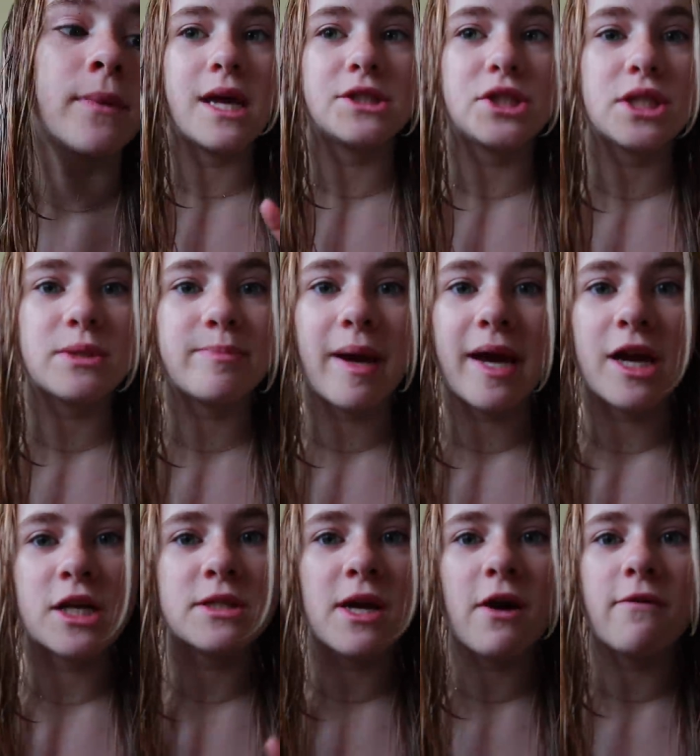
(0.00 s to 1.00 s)
And just my
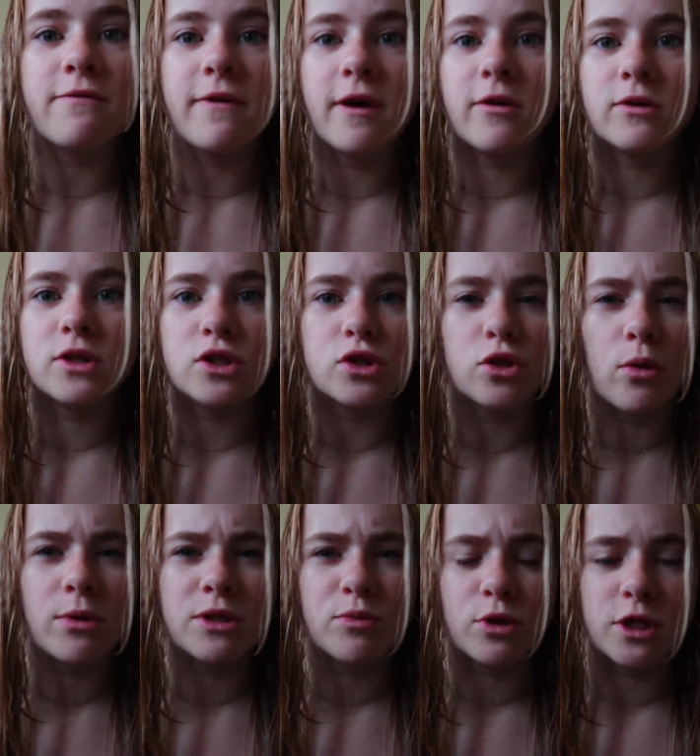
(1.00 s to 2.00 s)
hair's how felt so
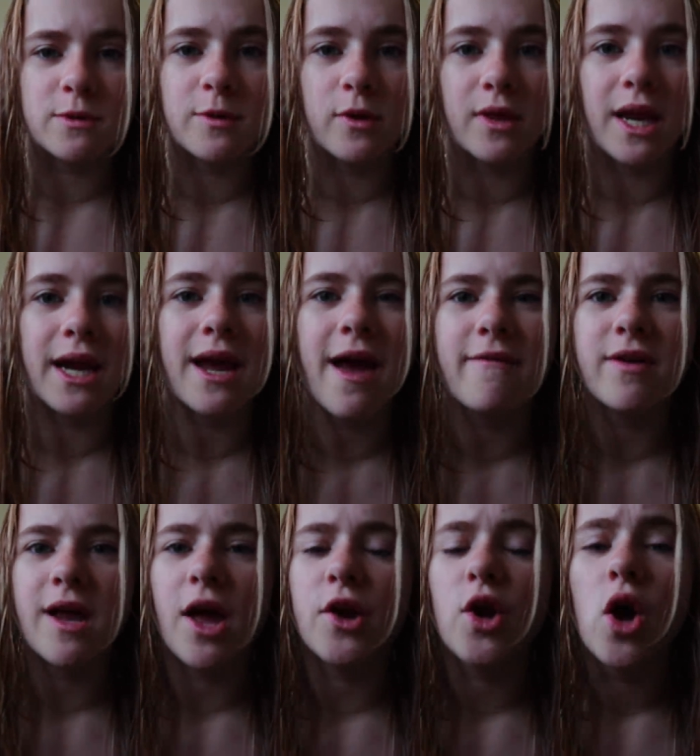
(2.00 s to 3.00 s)
much more smooth and I haven't
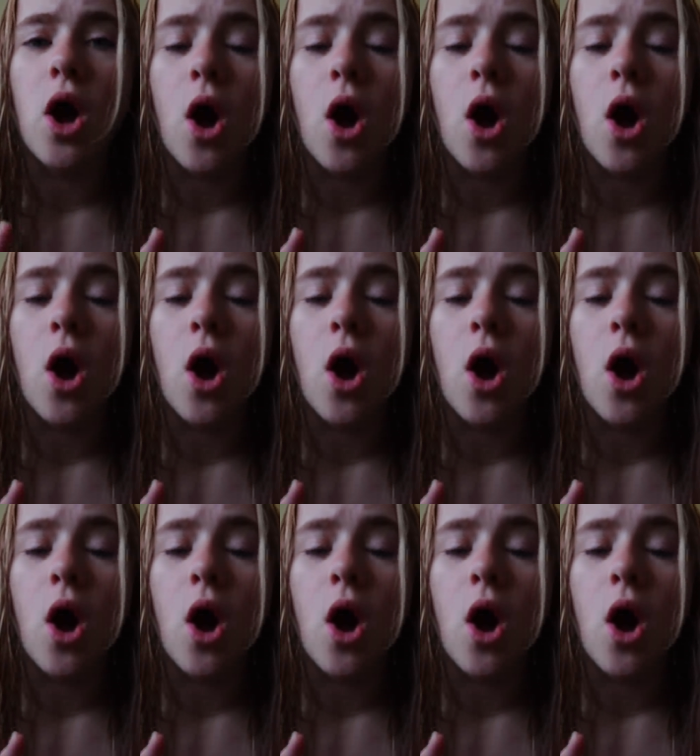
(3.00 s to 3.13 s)
had